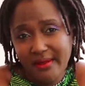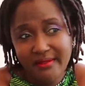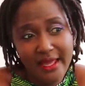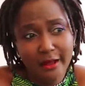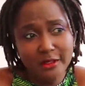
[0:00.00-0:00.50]

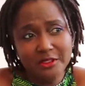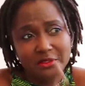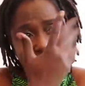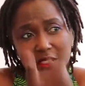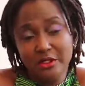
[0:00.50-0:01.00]
They are also
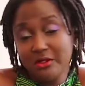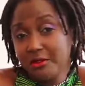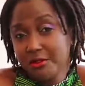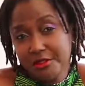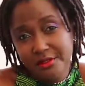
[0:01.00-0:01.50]
trying to look
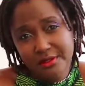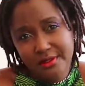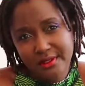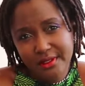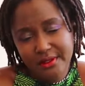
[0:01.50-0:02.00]
good.
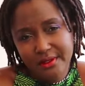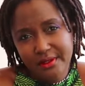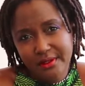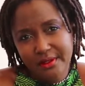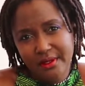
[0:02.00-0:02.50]

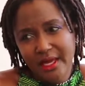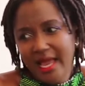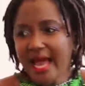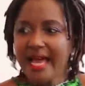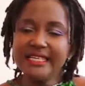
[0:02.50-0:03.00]

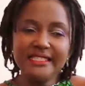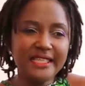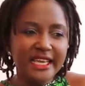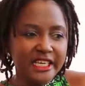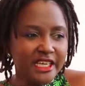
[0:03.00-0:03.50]
And
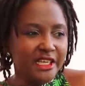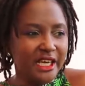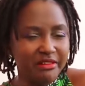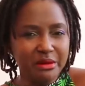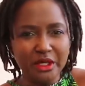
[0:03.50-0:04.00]
they need
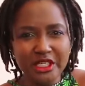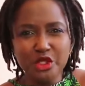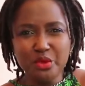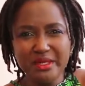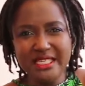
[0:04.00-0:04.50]
everybody
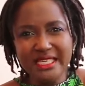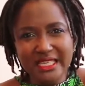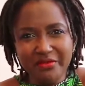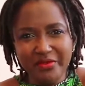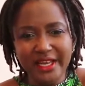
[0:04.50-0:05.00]
to be
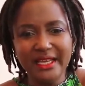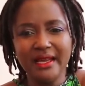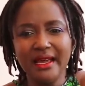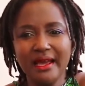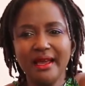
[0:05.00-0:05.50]
delivering
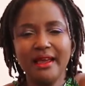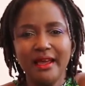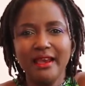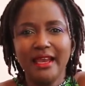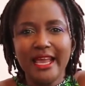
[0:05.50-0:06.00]

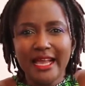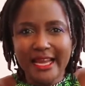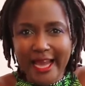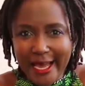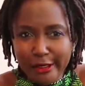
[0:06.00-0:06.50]
like
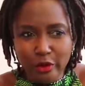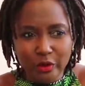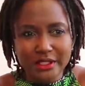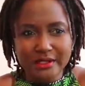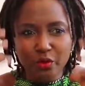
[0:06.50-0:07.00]
an
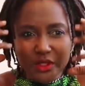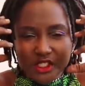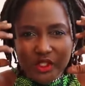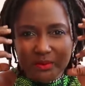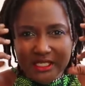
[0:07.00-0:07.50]
adult with
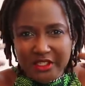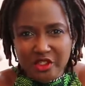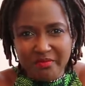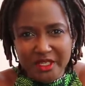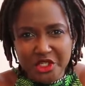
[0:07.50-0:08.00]
some sense
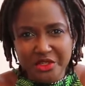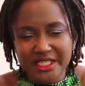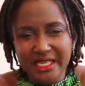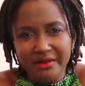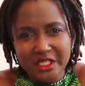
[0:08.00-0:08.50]
of
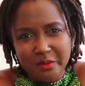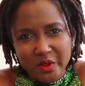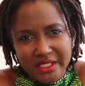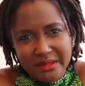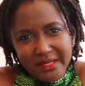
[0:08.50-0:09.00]
maturity and
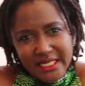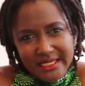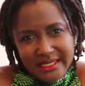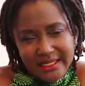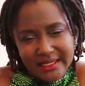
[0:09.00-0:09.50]

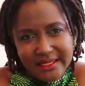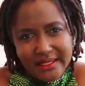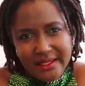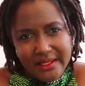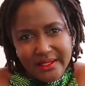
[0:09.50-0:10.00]
responsibility
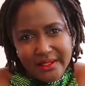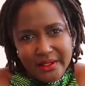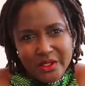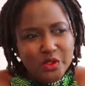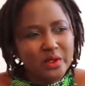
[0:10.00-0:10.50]

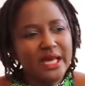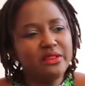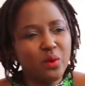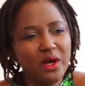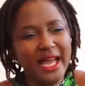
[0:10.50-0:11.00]
so that
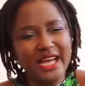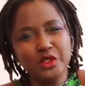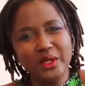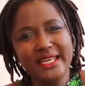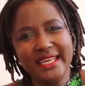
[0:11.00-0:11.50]
the work
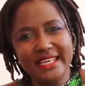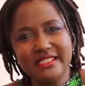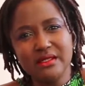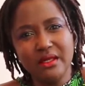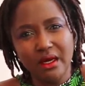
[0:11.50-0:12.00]
actually
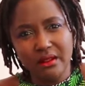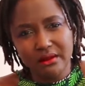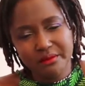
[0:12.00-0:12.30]
gets done.